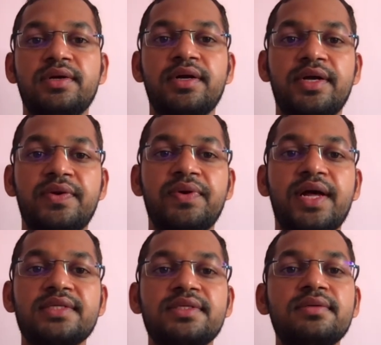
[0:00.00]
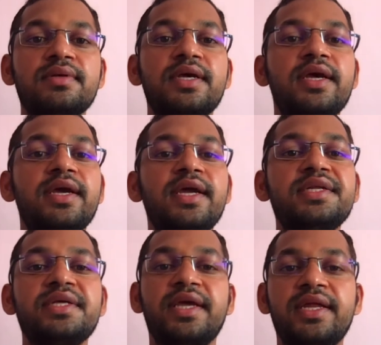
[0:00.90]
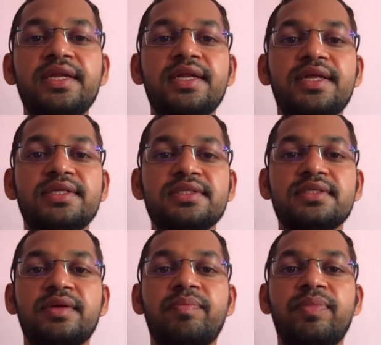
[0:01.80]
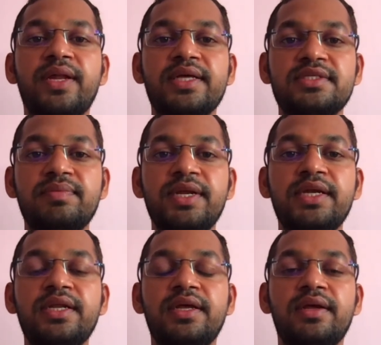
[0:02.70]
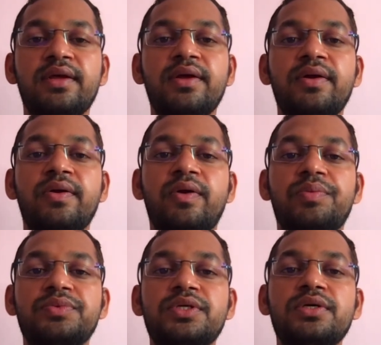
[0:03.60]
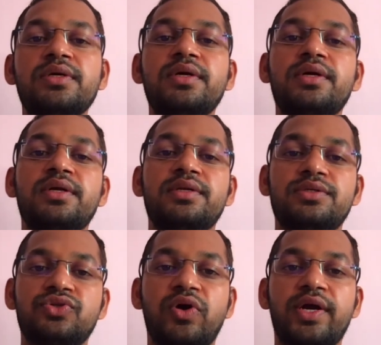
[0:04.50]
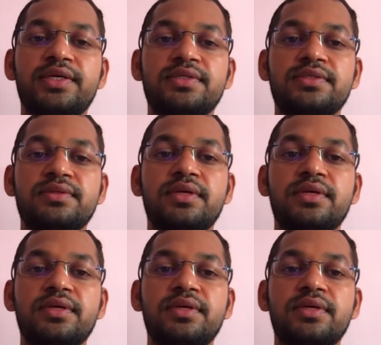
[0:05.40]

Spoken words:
Garudasana. It increases the flexibility of the joints,